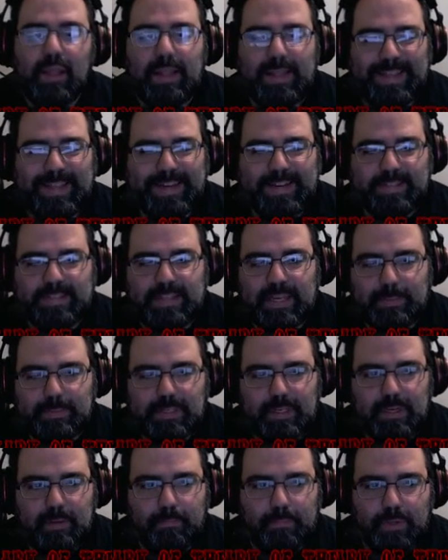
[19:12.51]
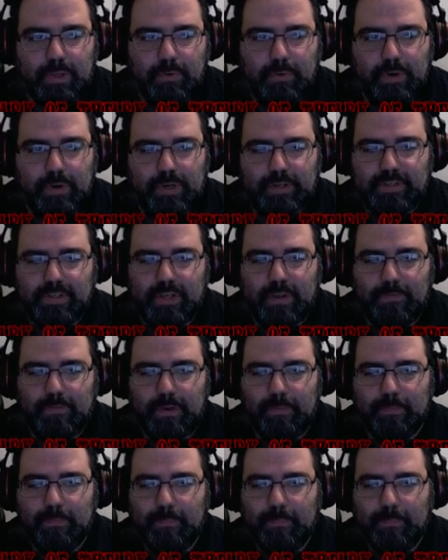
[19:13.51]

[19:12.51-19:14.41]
A lot of times you know. yourself up.